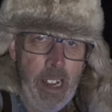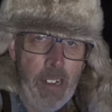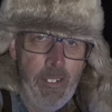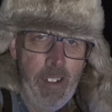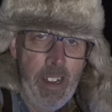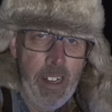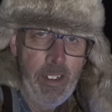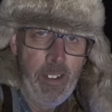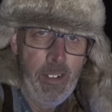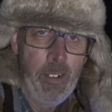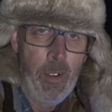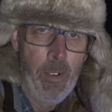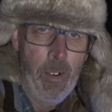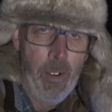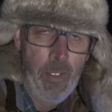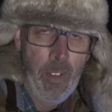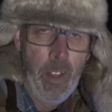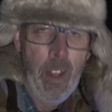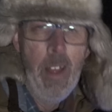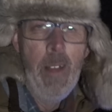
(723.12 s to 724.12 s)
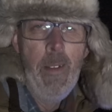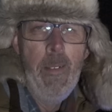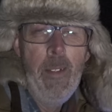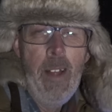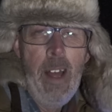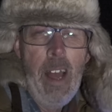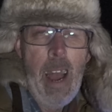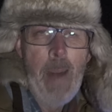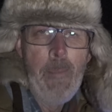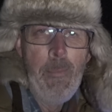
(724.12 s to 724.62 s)
degrees north.
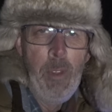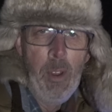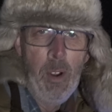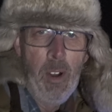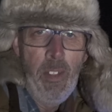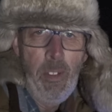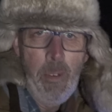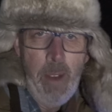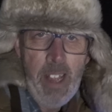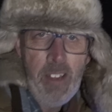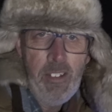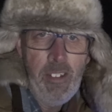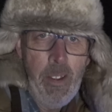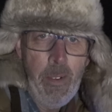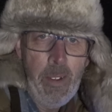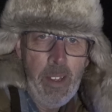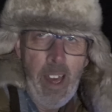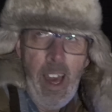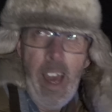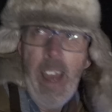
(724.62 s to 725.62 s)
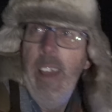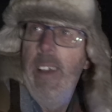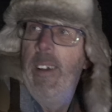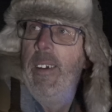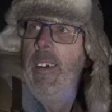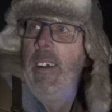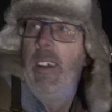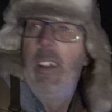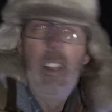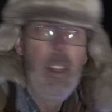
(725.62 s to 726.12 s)
I'm northwest U K,
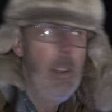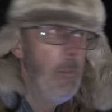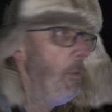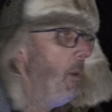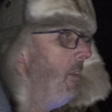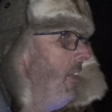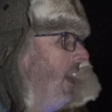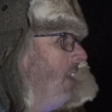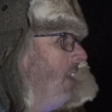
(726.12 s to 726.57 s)
but